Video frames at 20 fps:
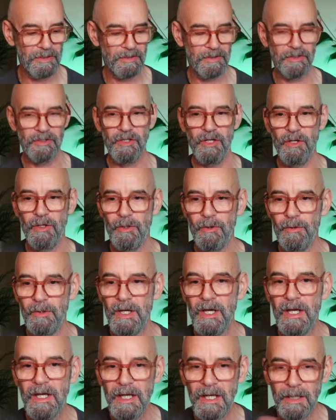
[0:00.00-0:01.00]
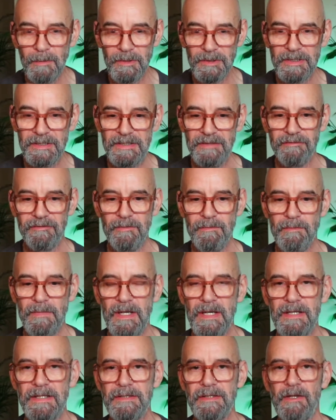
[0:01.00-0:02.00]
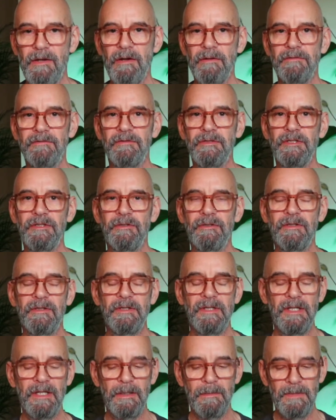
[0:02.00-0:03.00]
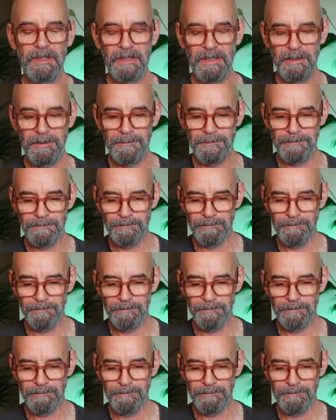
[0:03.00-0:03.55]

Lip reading: So I'm on a different mic, so hopefully you can hear me now.